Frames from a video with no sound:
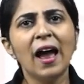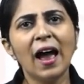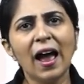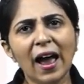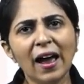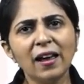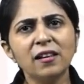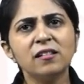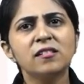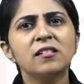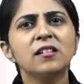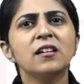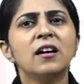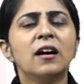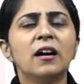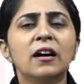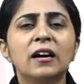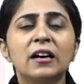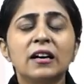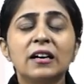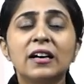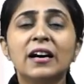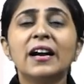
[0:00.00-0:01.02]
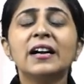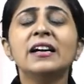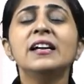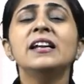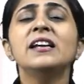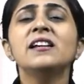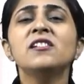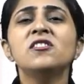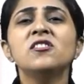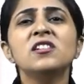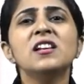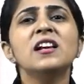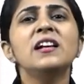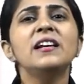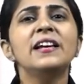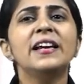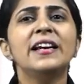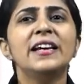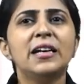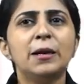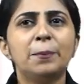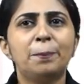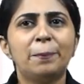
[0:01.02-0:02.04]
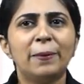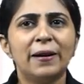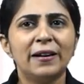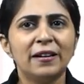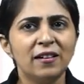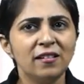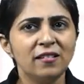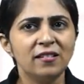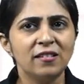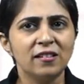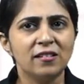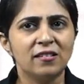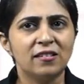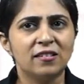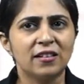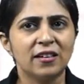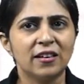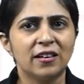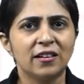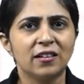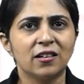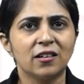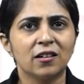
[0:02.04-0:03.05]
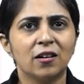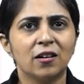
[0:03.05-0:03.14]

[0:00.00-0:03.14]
as conditional independence is there.